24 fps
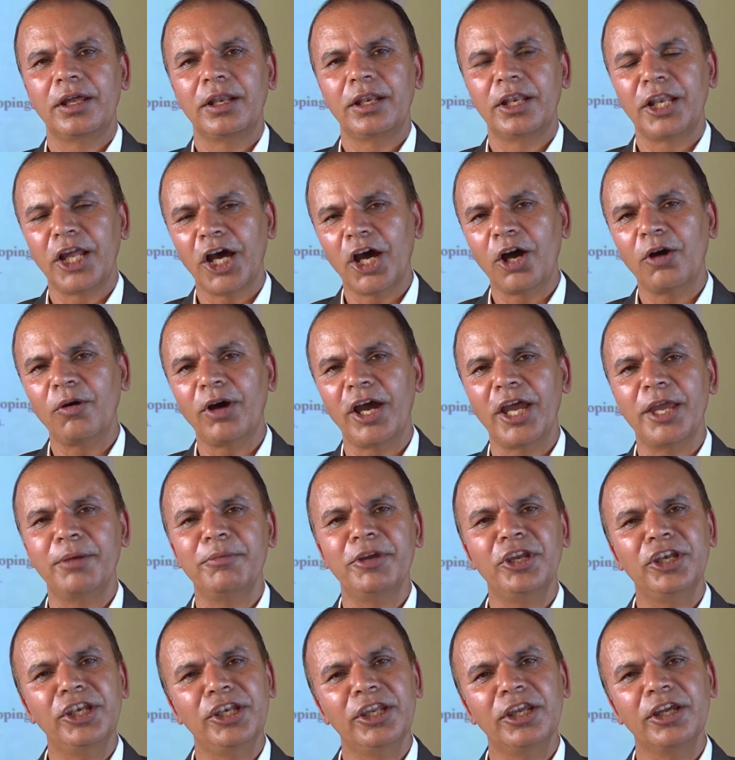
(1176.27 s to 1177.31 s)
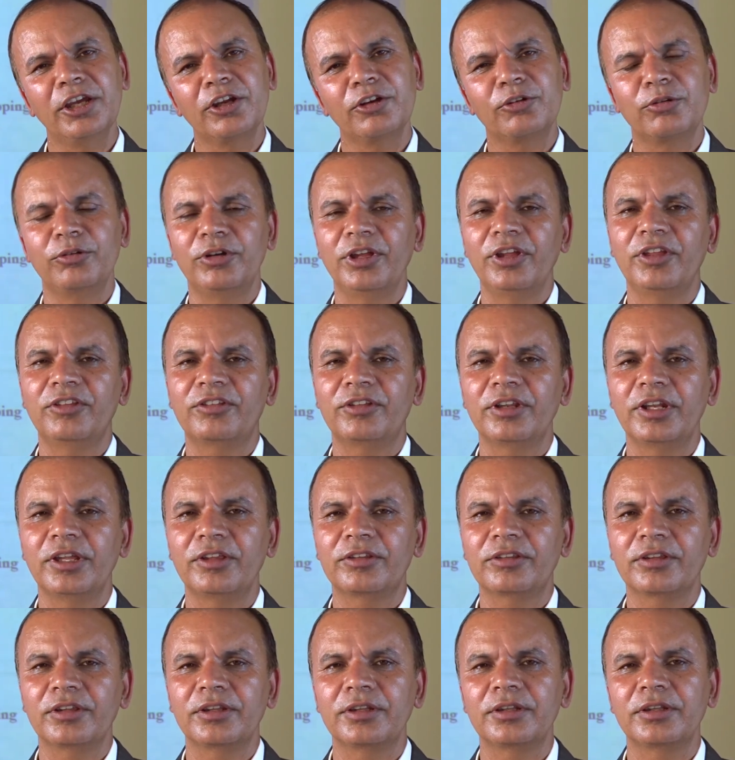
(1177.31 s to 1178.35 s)
Now I am ending today's
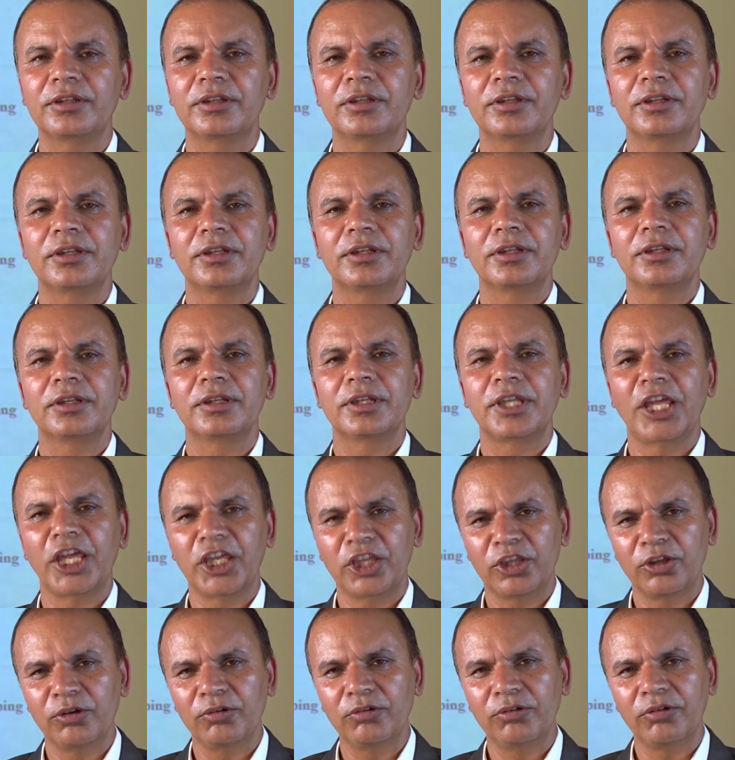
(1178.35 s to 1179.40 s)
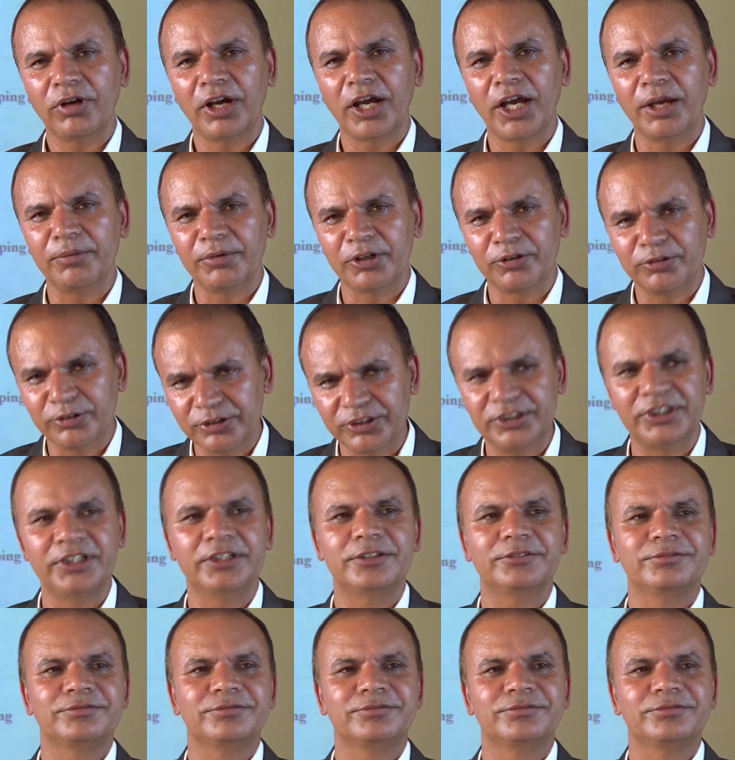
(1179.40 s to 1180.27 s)
lesson. Thank you. Have a good day.